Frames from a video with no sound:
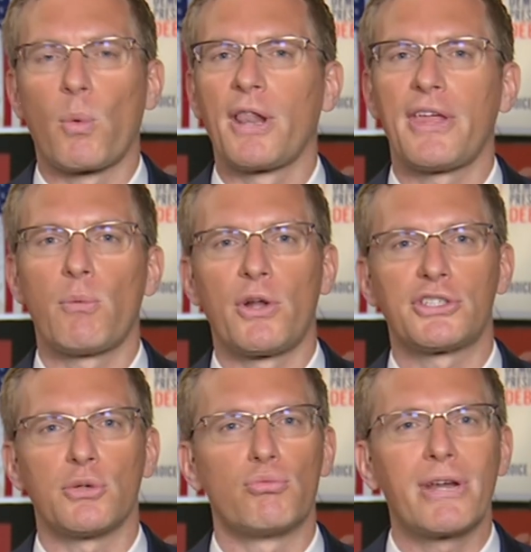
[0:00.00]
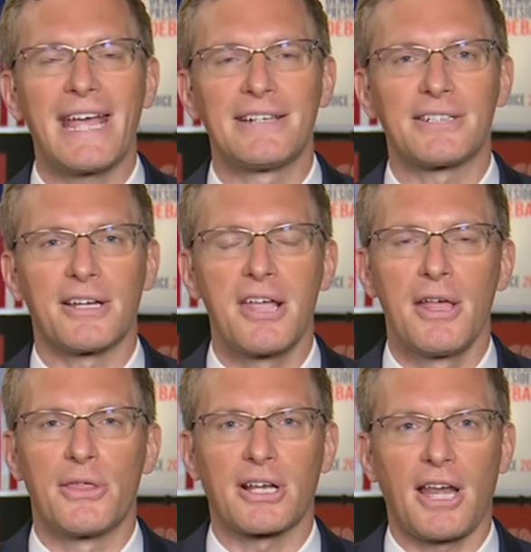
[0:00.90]
Will they want to re-enter
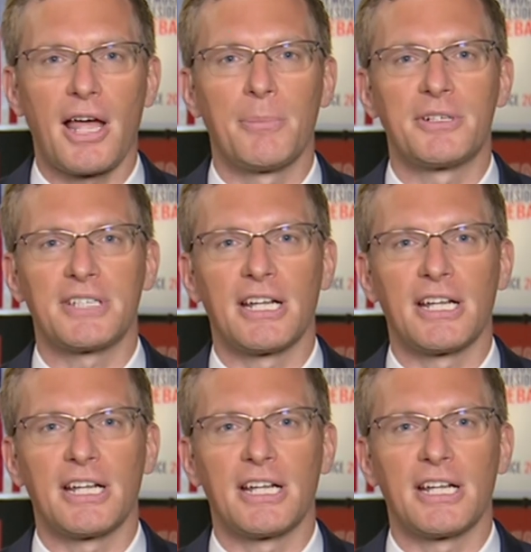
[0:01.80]
the climate